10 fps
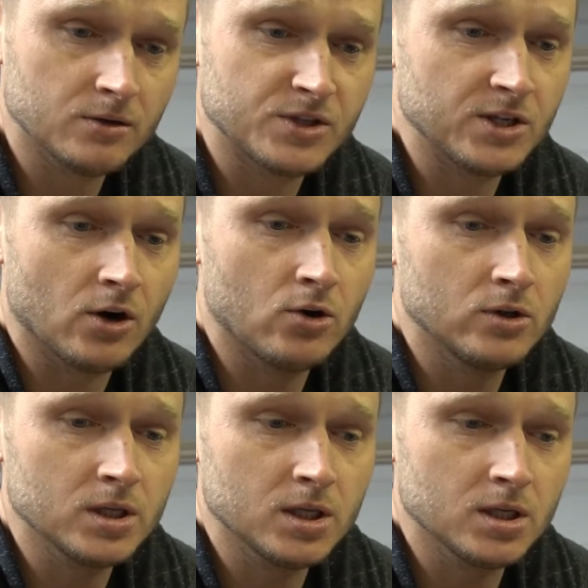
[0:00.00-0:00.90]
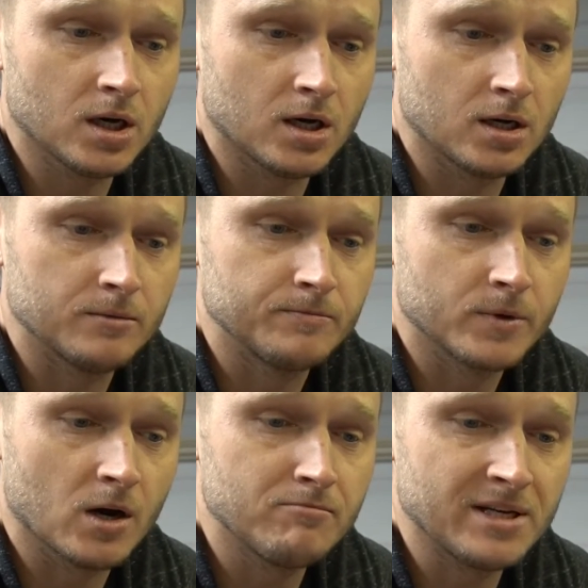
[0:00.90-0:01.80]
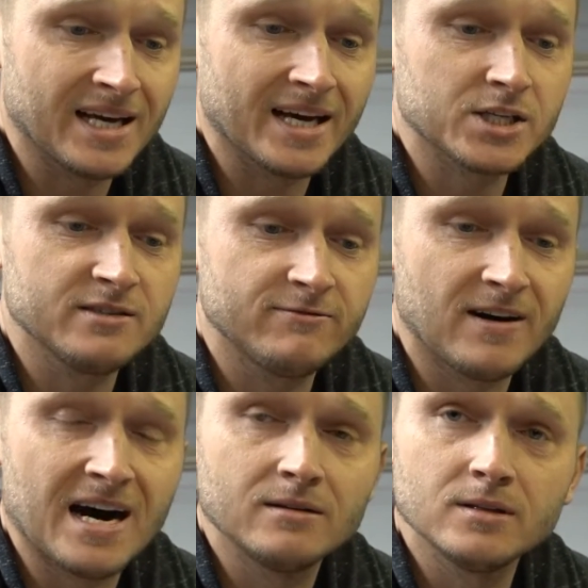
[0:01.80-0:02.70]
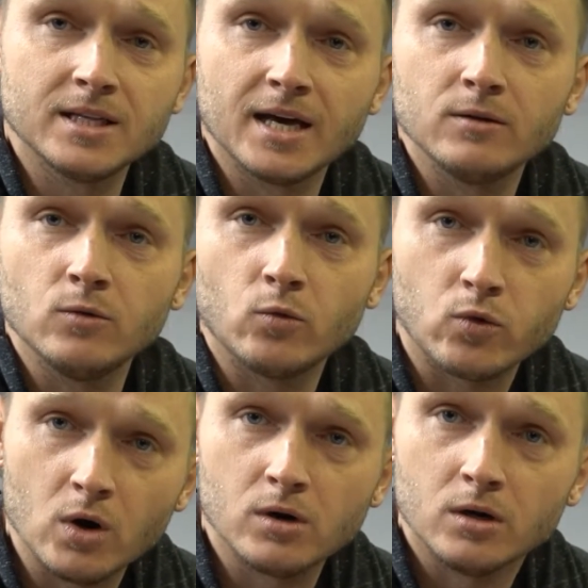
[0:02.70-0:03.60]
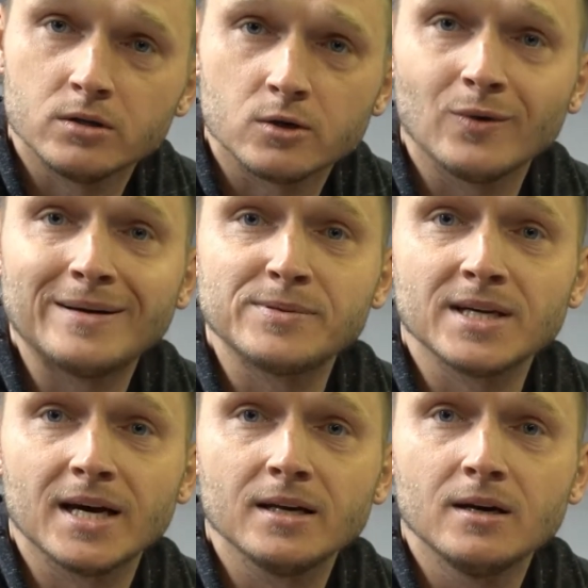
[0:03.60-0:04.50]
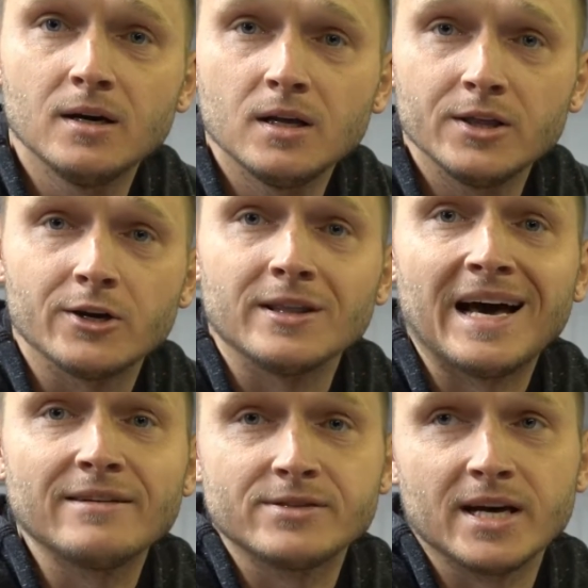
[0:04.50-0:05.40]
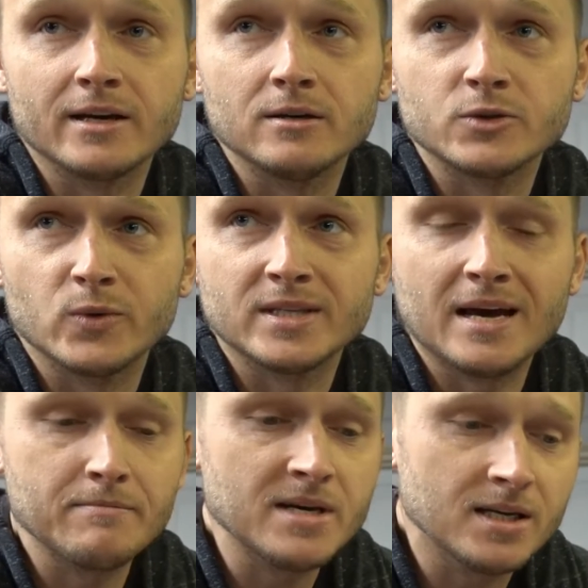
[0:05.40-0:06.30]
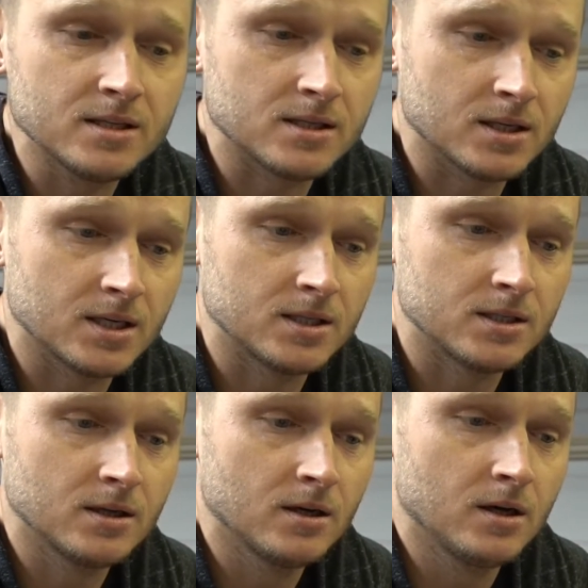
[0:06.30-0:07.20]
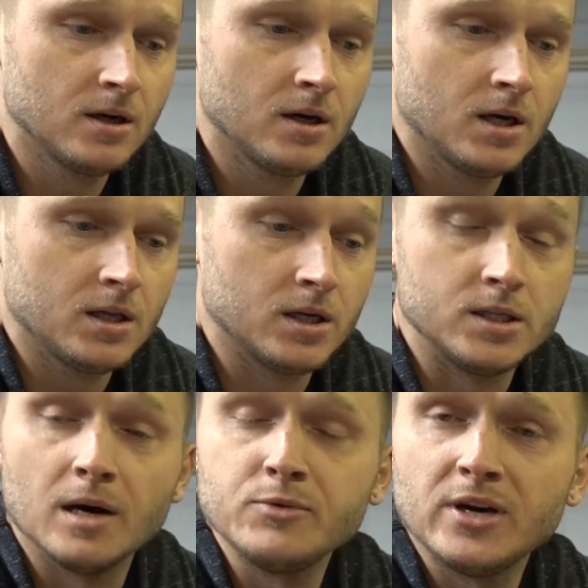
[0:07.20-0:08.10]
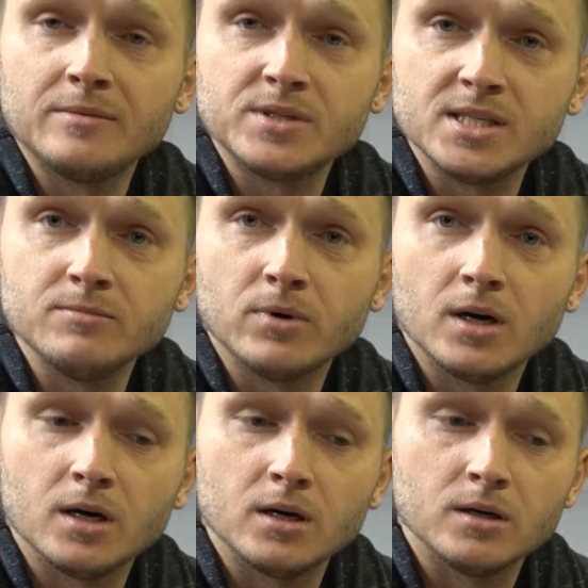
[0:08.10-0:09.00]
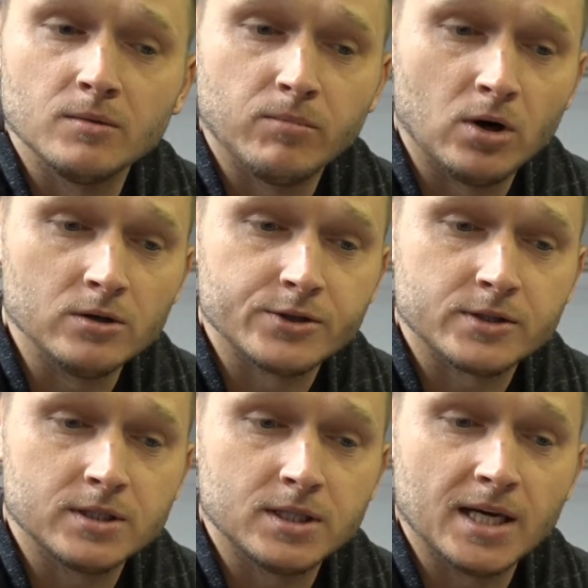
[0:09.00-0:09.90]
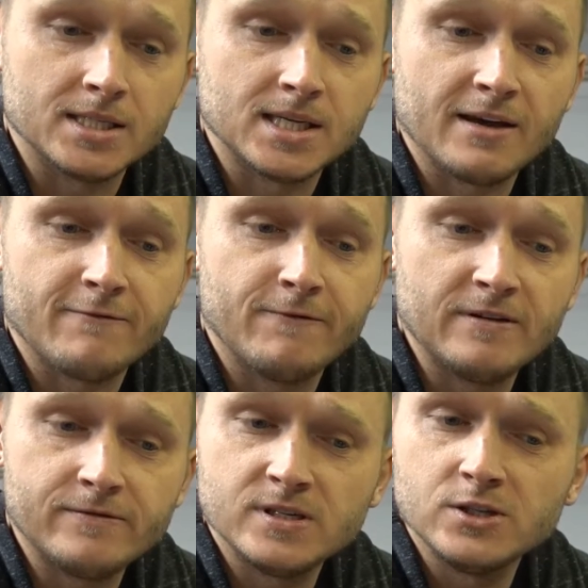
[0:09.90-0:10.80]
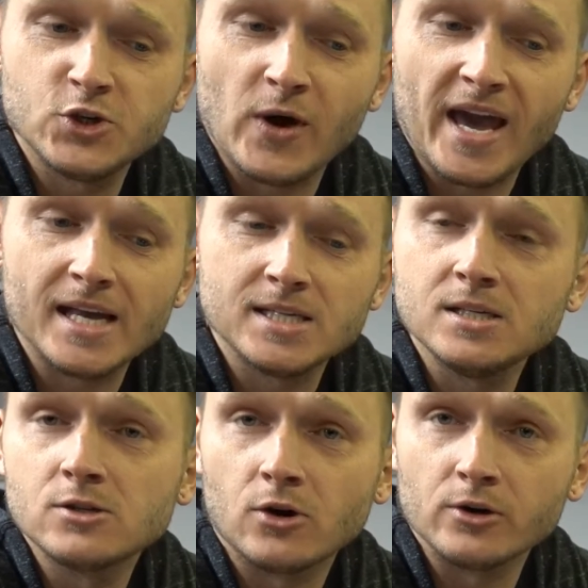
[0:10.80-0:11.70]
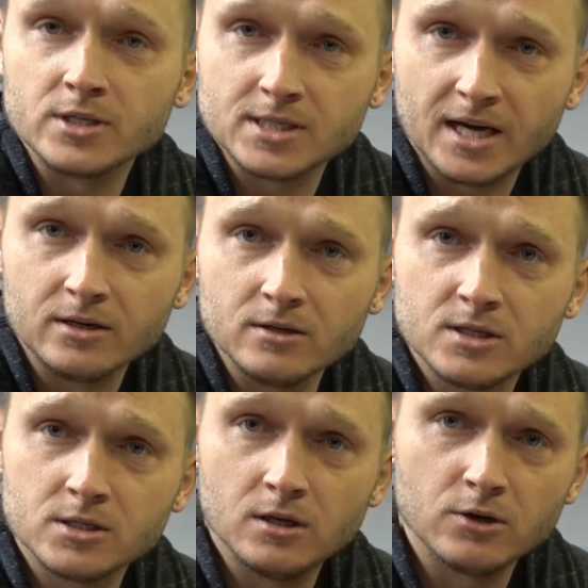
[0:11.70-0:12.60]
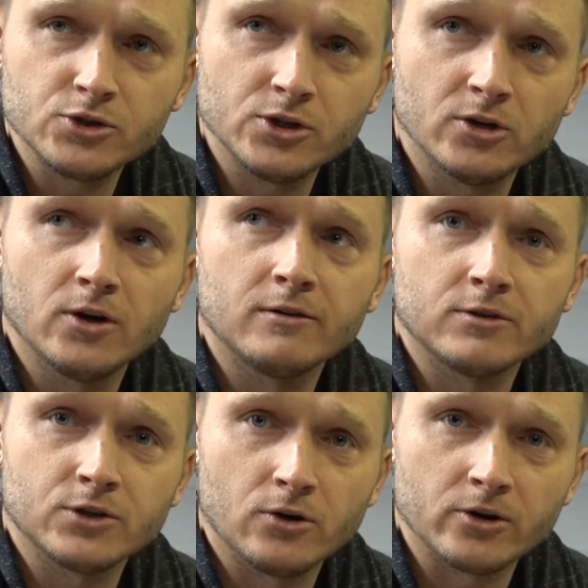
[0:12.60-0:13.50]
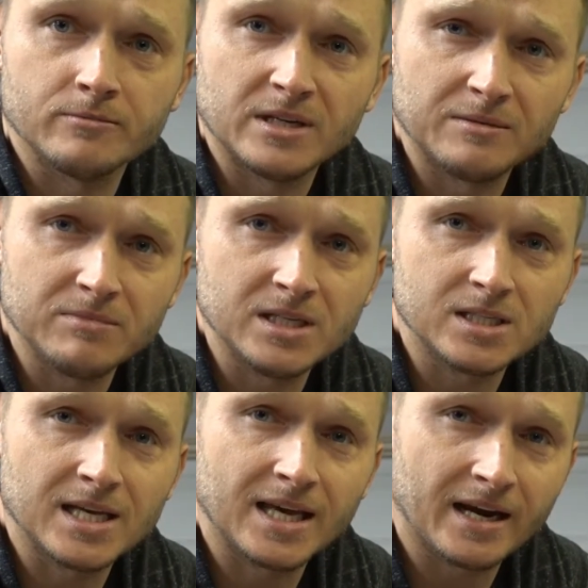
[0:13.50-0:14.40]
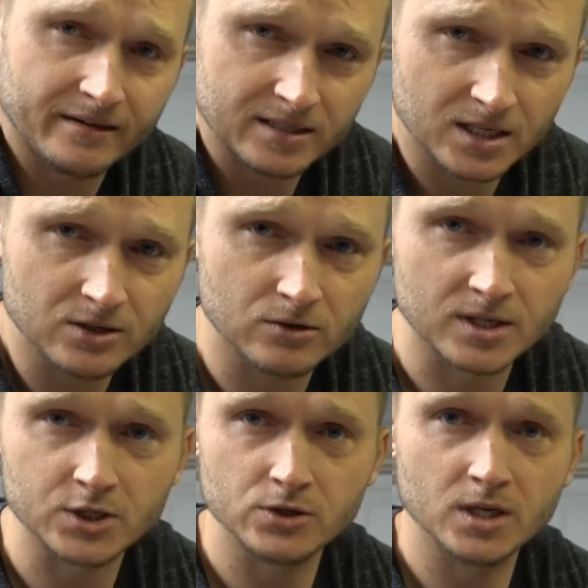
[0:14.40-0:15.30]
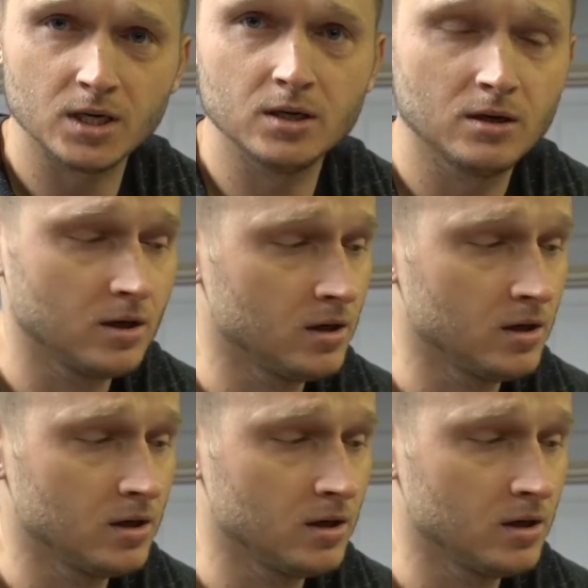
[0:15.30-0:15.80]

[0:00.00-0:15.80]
is the only company I actually found that wrote on their website their life cycles. What that means is the WMC bolts, they say 15 to 18 torque cycles as long as you don't over torque them. That means they guarantee you that you can